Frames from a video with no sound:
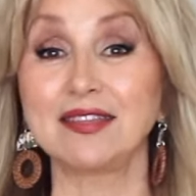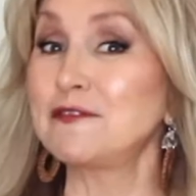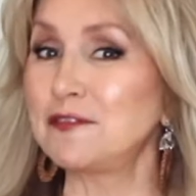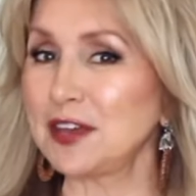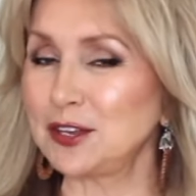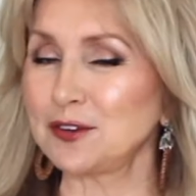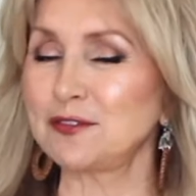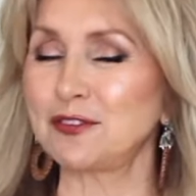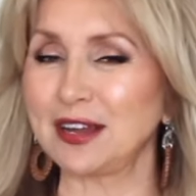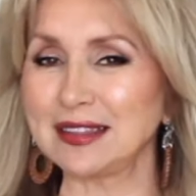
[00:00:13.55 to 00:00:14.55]
figure
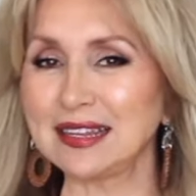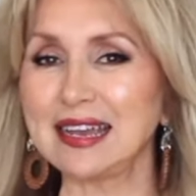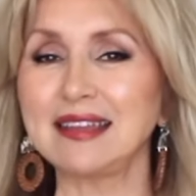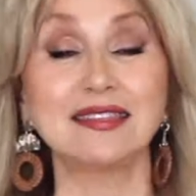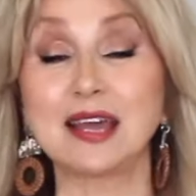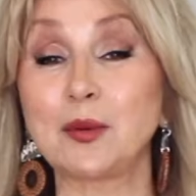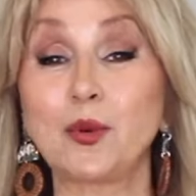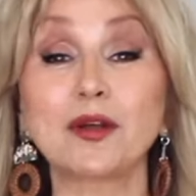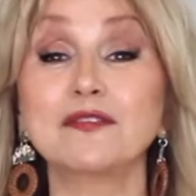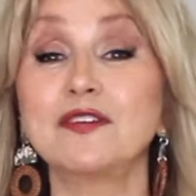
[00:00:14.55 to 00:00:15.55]
friendly. They
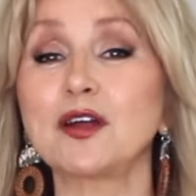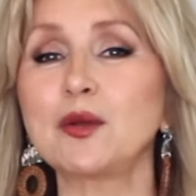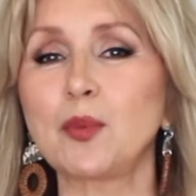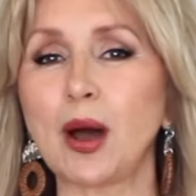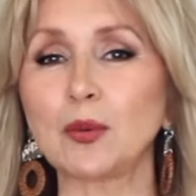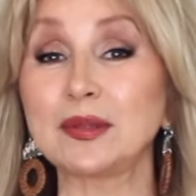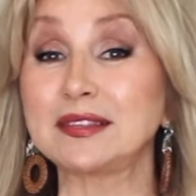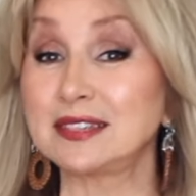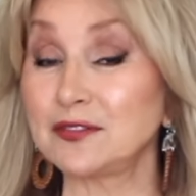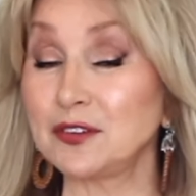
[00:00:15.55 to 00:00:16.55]
work very well
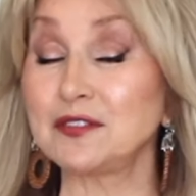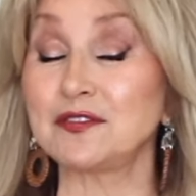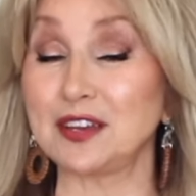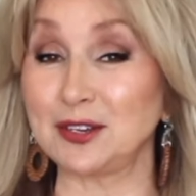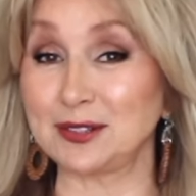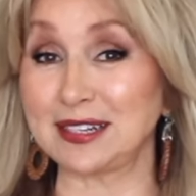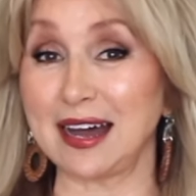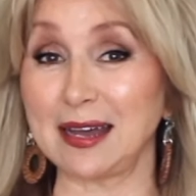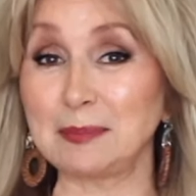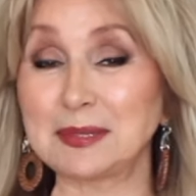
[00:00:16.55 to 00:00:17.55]
with different figure
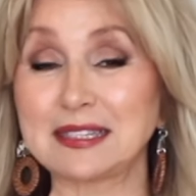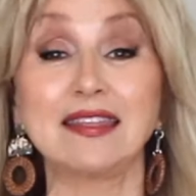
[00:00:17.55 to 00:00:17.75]
types.